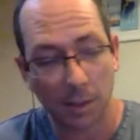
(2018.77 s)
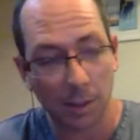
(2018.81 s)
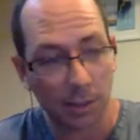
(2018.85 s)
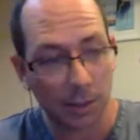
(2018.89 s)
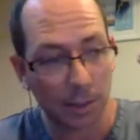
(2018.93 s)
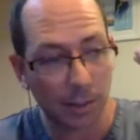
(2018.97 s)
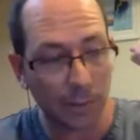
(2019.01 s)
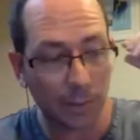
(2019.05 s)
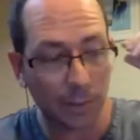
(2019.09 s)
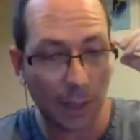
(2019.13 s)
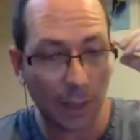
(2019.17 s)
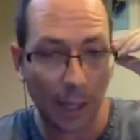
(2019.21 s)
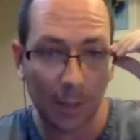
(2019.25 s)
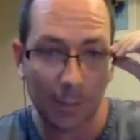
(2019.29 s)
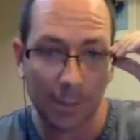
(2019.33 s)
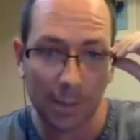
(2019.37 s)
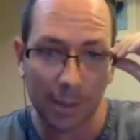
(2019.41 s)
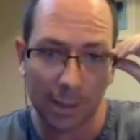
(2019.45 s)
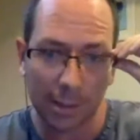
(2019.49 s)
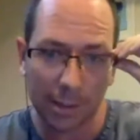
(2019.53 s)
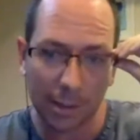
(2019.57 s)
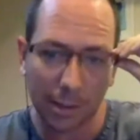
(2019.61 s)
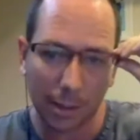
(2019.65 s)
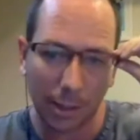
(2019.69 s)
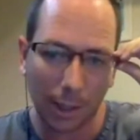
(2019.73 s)
So even games
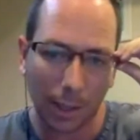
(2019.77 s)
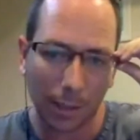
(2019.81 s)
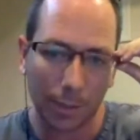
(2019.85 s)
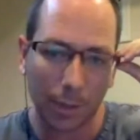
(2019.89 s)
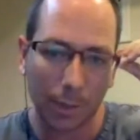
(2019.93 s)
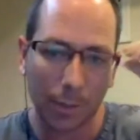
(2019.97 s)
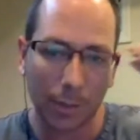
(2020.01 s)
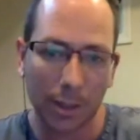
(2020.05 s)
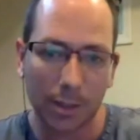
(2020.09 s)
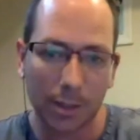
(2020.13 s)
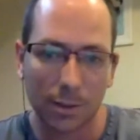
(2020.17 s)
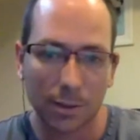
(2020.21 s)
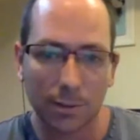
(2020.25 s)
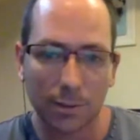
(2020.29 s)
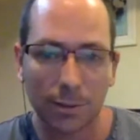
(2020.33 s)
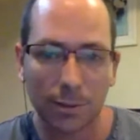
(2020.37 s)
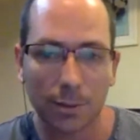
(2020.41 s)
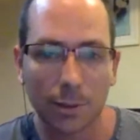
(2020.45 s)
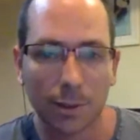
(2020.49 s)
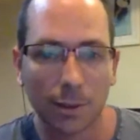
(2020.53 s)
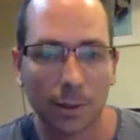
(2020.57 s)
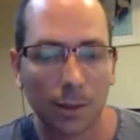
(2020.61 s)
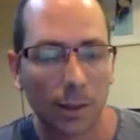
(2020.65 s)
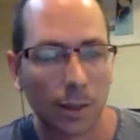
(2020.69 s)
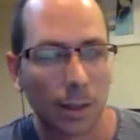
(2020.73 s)
that's not optimized
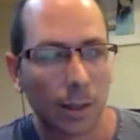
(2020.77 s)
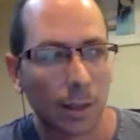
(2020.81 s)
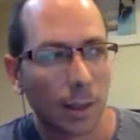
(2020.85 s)
for it.